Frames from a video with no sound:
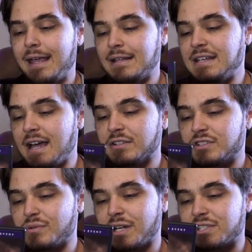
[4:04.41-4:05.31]
And yeah,
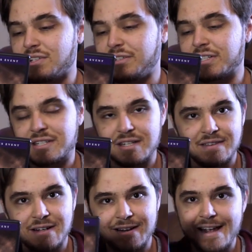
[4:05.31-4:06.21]
so when I saw it's in
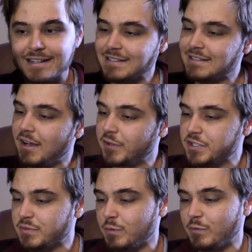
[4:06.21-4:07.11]
there at Dollar
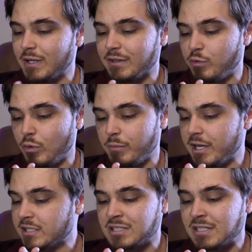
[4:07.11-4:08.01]
General for like
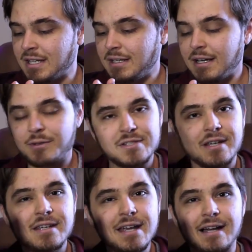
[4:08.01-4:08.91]
$4, I was
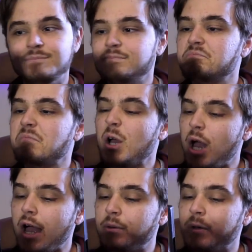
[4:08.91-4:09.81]
like, yeah,
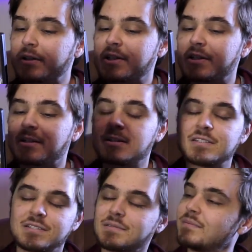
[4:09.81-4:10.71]
I want to,
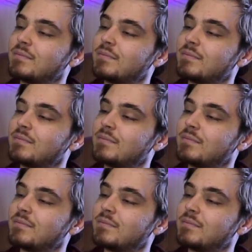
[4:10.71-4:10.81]
because